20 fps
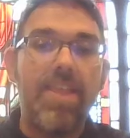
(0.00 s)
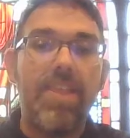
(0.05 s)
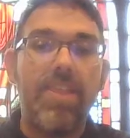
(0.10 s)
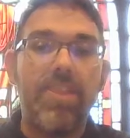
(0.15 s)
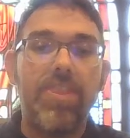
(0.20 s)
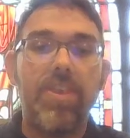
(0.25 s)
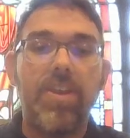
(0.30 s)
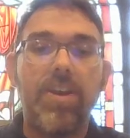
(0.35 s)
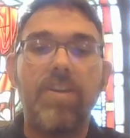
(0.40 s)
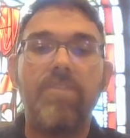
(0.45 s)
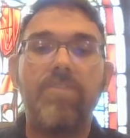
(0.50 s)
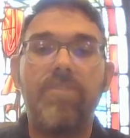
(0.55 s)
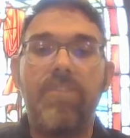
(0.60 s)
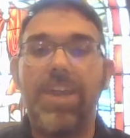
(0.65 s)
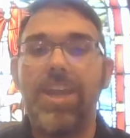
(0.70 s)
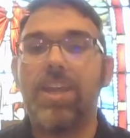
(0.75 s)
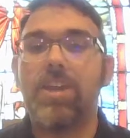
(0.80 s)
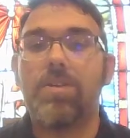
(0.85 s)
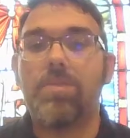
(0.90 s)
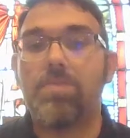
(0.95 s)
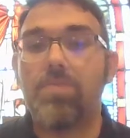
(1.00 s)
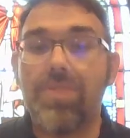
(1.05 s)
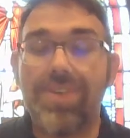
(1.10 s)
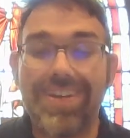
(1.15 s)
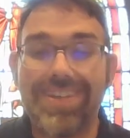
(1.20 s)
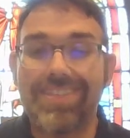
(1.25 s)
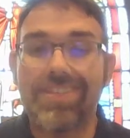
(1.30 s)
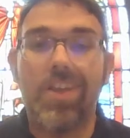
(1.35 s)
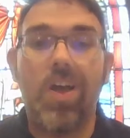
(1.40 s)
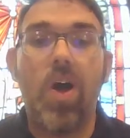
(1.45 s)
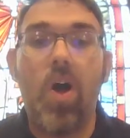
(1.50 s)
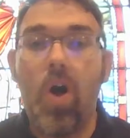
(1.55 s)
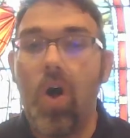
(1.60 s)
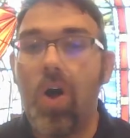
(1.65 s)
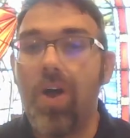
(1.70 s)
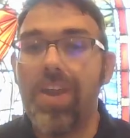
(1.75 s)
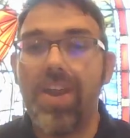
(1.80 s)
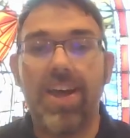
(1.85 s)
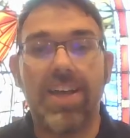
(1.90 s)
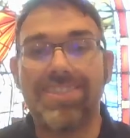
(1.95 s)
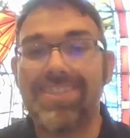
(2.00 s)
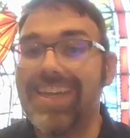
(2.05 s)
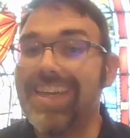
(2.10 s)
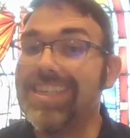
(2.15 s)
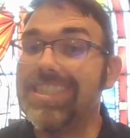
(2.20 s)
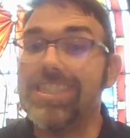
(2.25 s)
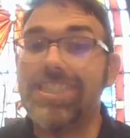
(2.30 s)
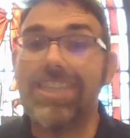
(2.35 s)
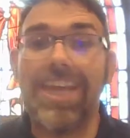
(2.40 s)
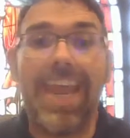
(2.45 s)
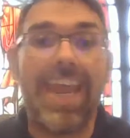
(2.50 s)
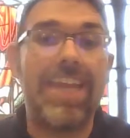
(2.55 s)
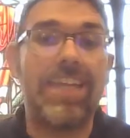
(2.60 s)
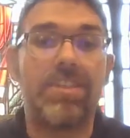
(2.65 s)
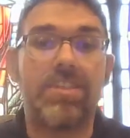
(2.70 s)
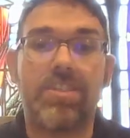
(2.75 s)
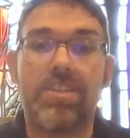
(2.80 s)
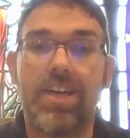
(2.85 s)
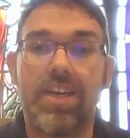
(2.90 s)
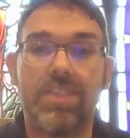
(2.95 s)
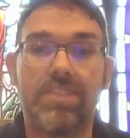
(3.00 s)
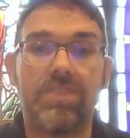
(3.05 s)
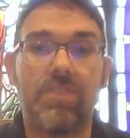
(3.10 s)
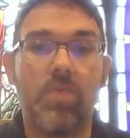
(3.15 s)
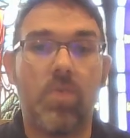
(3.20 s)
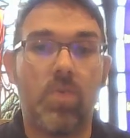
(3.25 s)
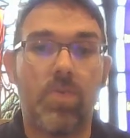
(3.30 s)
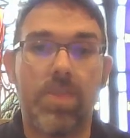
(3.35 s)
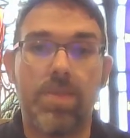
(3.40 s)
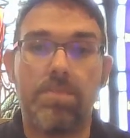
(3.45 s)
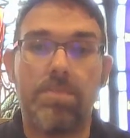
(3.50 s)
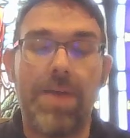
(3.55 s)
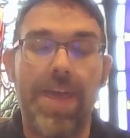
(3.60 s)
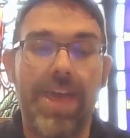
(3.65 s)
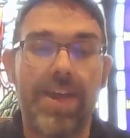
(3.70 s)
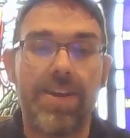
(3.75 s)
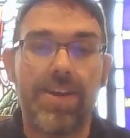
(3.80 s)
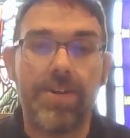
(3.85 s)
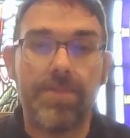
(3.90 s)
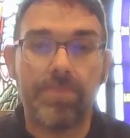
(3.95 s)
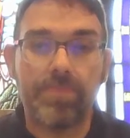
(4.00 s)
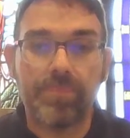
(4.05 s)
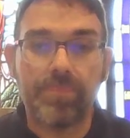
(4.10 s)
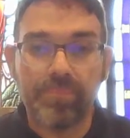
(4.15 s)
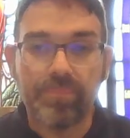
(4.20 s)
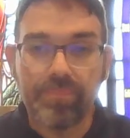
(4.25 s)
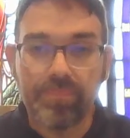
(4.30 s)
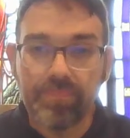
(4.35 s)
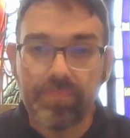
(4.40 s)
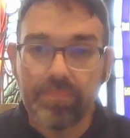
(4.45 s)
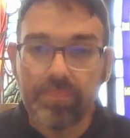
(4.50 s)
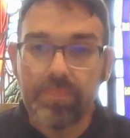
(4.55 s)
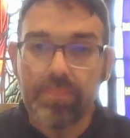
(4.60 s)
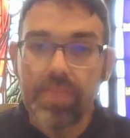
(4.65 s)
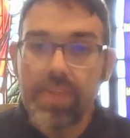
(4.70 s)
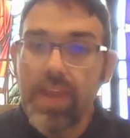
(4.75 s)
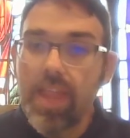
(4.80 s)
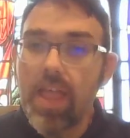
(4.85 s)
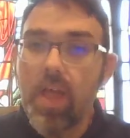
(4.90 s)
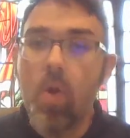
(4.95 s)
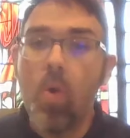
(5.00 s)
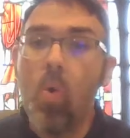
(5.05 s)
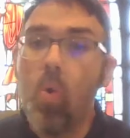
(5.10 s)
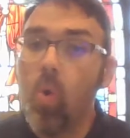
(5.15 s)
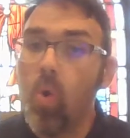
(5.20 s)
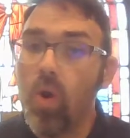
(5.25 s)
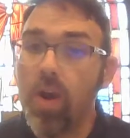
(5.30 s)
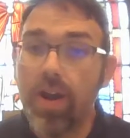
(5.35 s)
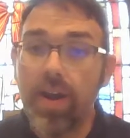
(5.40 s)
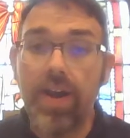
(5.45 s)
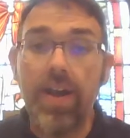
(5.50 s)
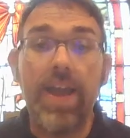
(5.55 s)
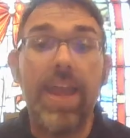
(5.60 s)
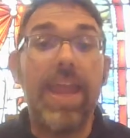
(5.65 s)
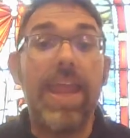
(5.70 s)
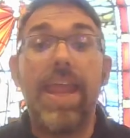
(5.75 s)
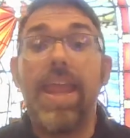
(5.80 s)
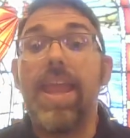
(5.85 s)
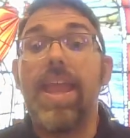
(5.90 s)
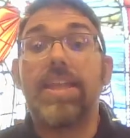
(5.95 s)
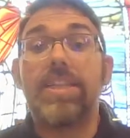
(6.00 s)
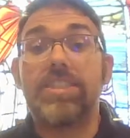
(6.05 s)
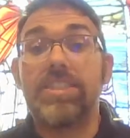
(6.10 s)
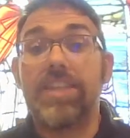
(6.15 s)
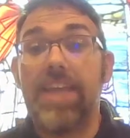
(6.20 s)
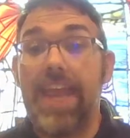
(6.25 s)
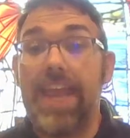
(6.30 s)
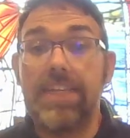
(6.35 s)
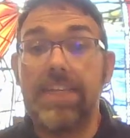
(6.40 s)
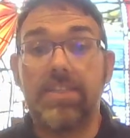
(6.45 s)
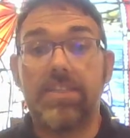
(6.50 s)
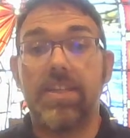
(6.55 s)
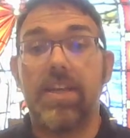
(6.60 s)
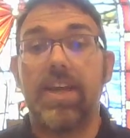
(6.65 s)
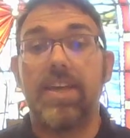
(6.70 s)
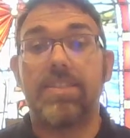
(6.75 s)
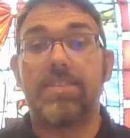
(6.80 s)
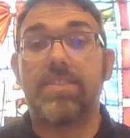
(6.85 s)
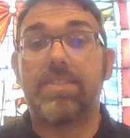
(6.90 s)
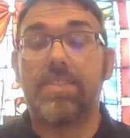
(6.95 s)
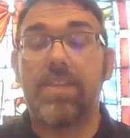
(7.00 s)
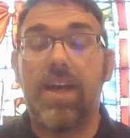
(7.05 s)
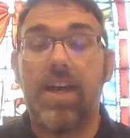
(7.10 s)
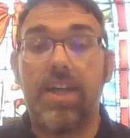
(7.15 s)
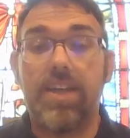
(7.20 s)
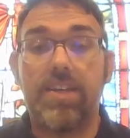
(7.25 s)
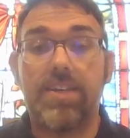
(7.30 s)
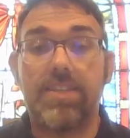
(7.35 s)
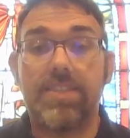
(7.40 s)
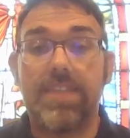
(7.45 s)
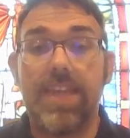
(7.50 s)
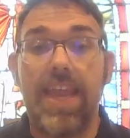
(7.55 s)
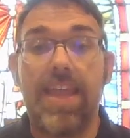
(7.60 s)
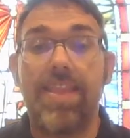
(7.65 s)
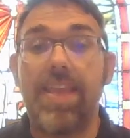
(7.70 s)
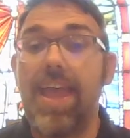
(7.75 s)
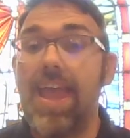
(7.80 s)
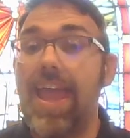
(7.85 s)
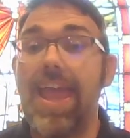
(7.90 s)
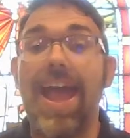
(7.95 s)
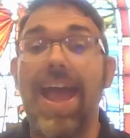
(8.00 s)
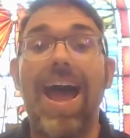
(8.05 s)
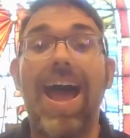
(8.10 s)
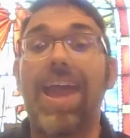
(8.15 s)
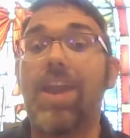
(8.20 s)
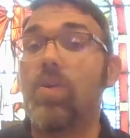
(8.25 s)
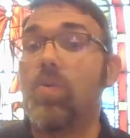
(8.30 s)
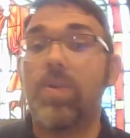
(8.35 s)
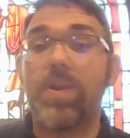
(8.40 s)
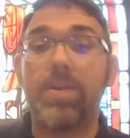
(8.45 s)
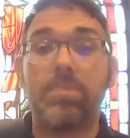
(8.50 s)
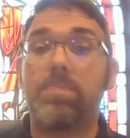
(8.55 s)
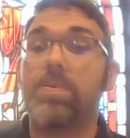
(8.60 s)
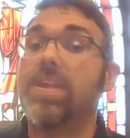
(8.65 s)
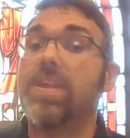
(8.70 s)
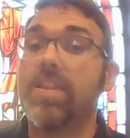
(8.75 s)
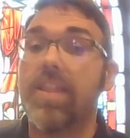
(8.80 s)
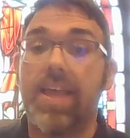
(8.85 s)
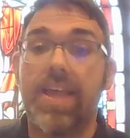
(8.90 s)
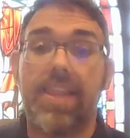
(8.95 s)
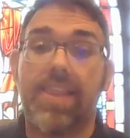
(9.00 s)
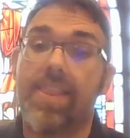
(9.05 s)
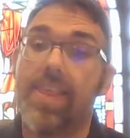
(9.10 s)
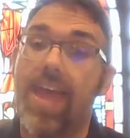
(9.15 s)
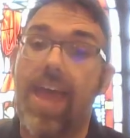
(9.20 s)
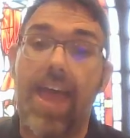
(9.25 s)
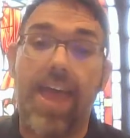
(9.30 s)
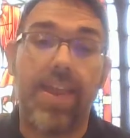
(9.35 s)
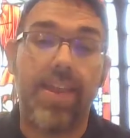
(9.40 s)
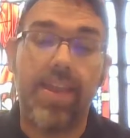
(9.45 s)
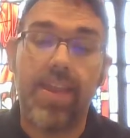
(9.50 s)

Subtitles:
their fingerprints on us and changed us for the better. Or changed us to understand that, hey, I don't want to be like that.